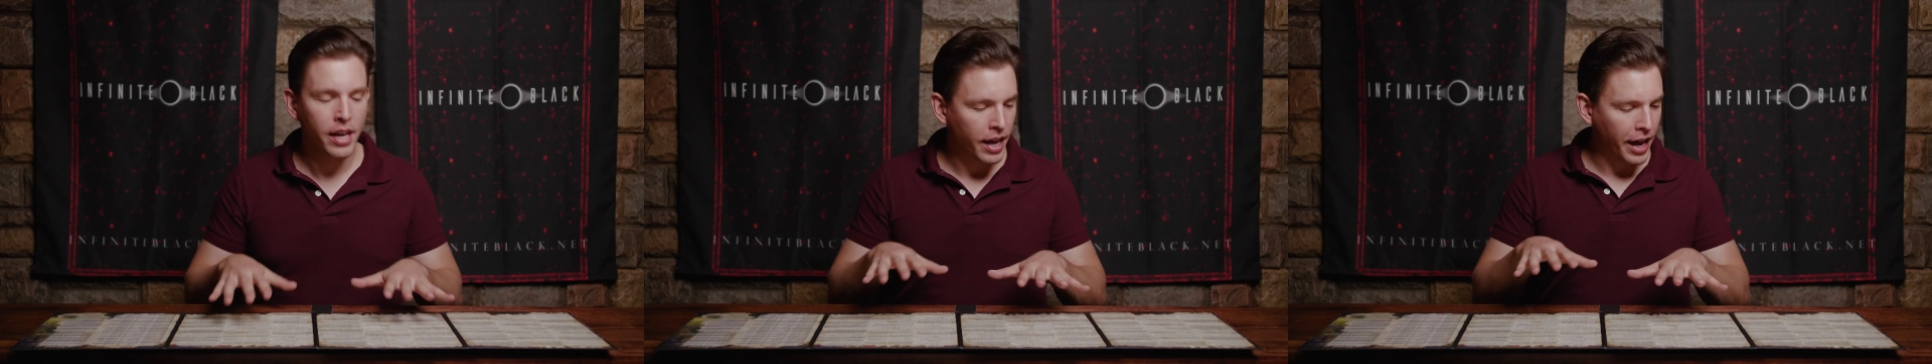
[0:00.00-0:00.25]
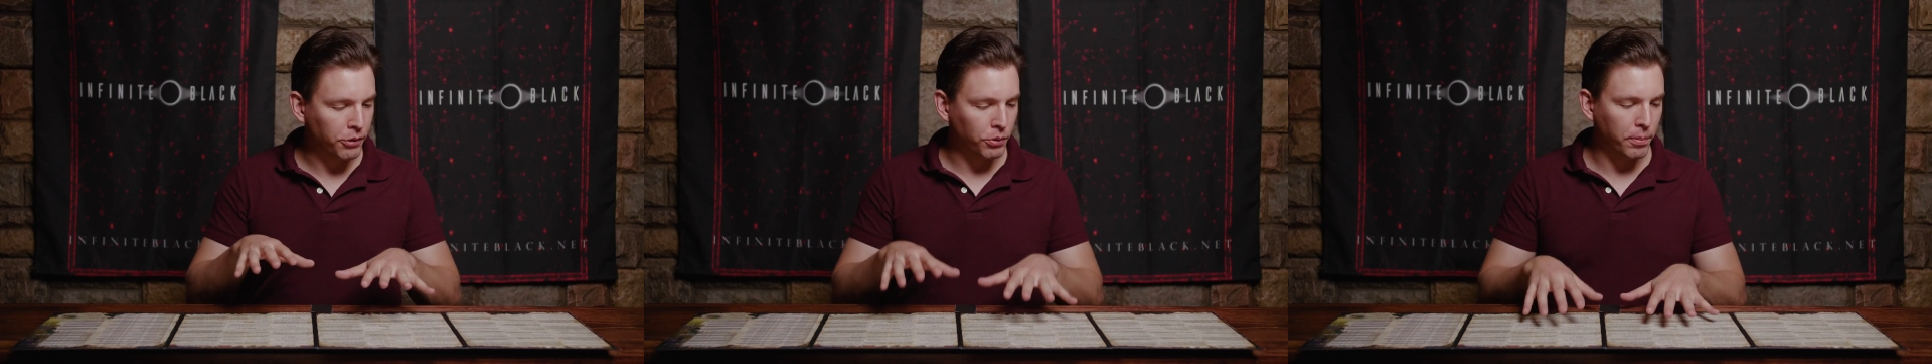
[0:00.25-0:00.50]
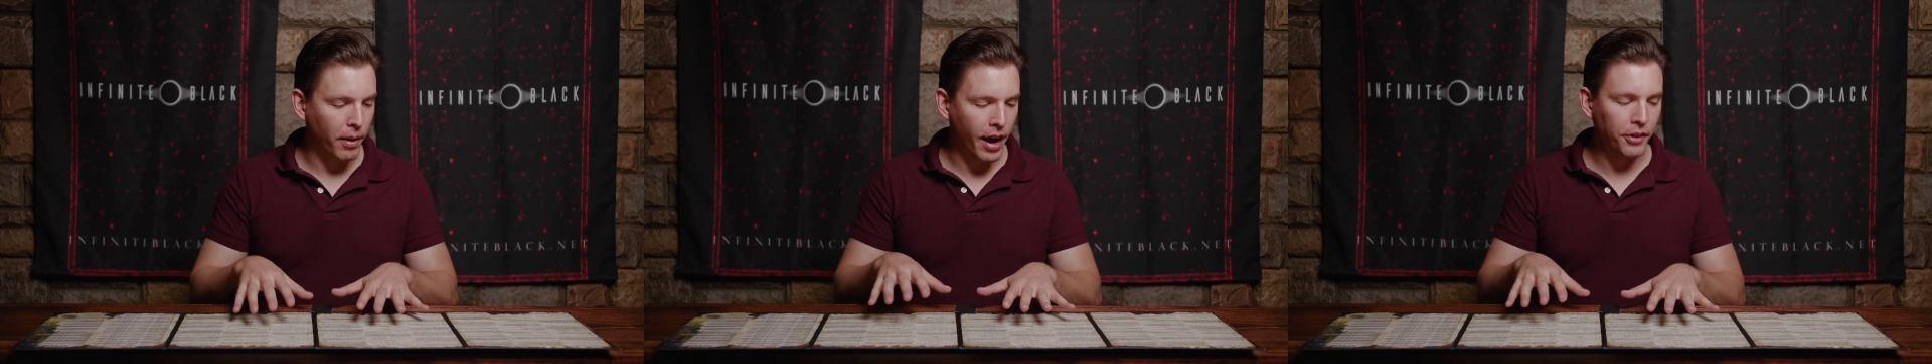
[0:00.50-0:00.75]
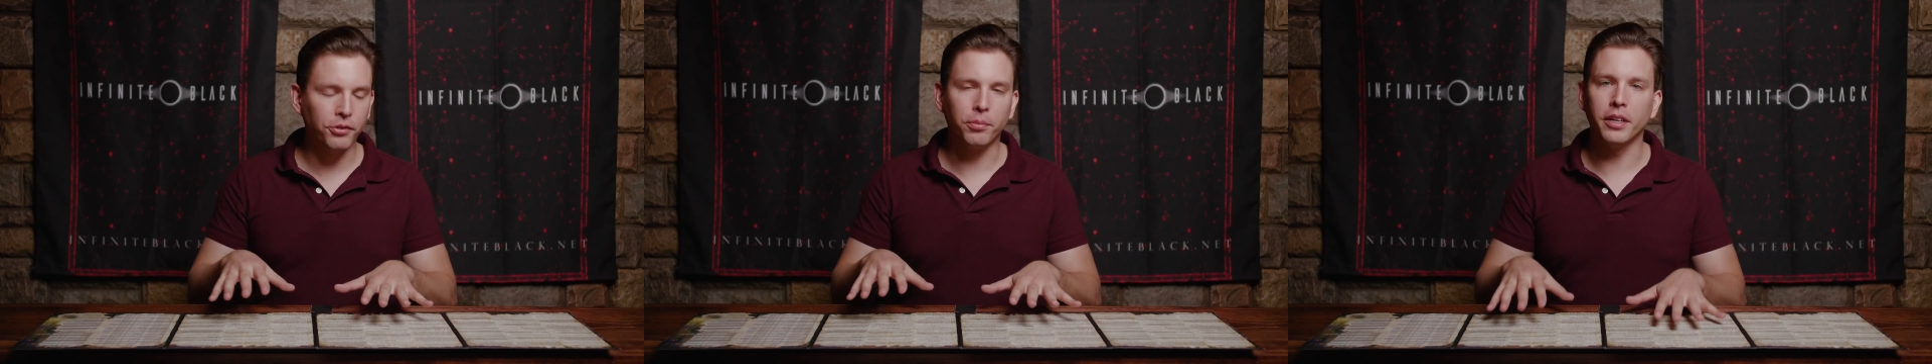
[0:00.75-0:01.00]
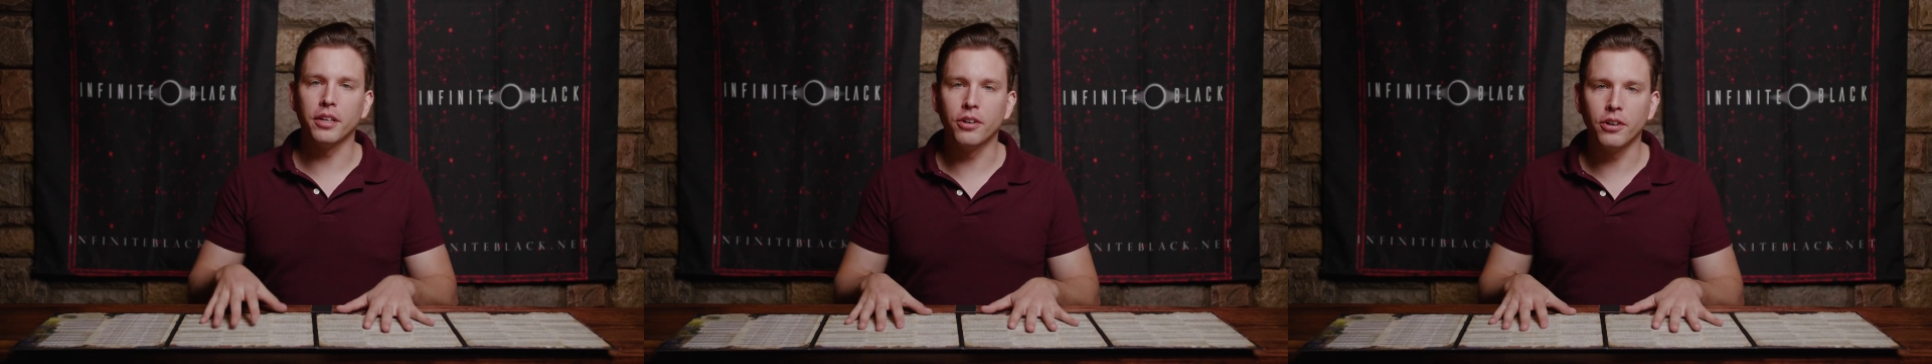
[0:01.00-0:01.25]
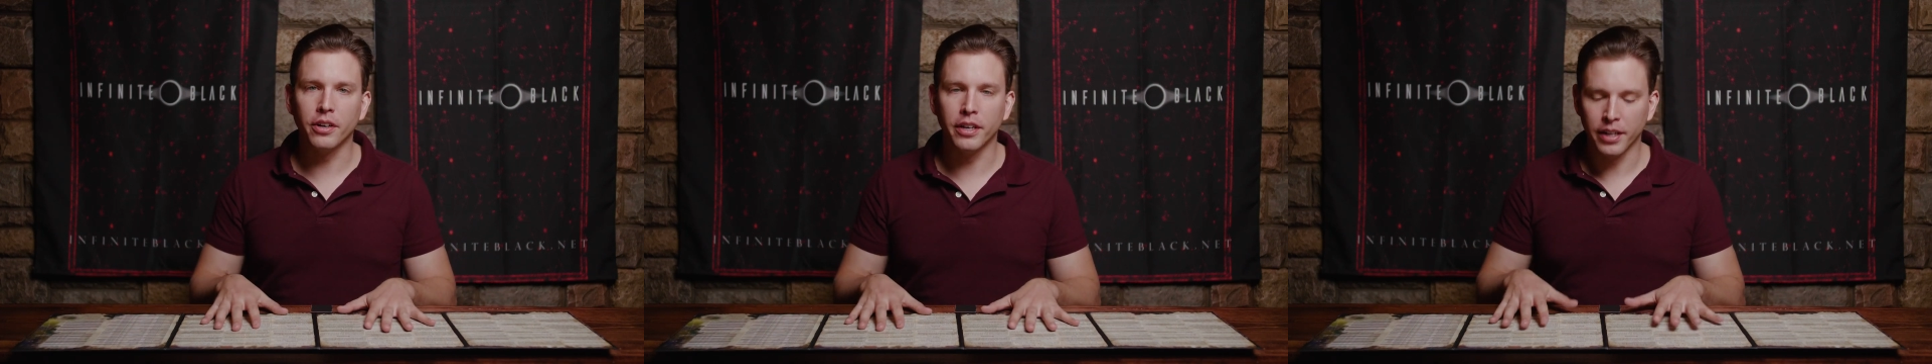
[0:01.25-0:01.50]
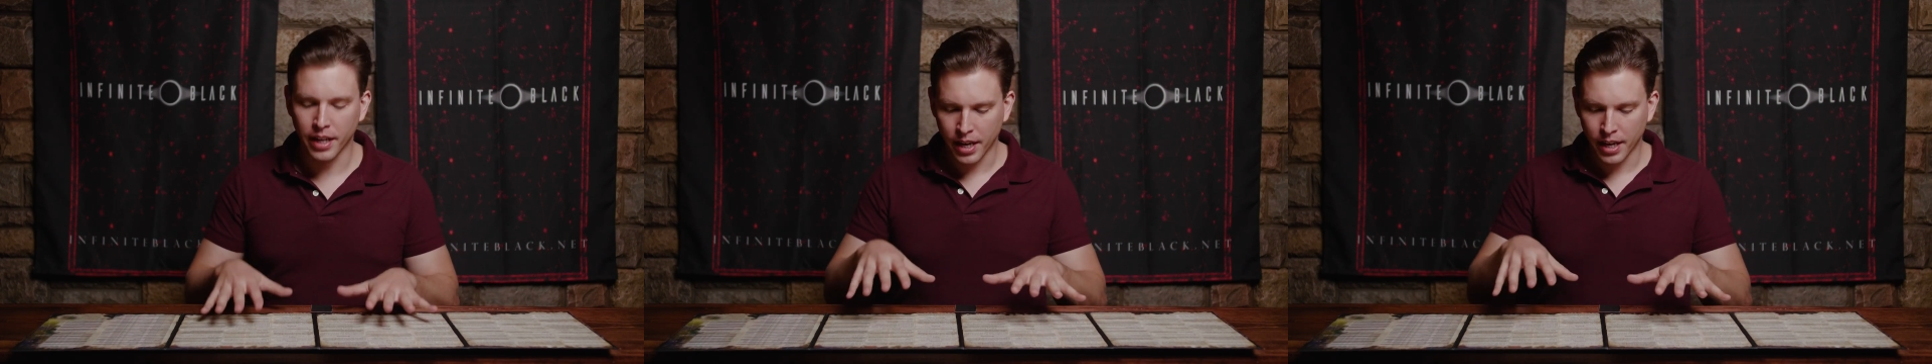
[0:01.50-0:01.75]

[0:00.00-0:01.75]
as we possibly could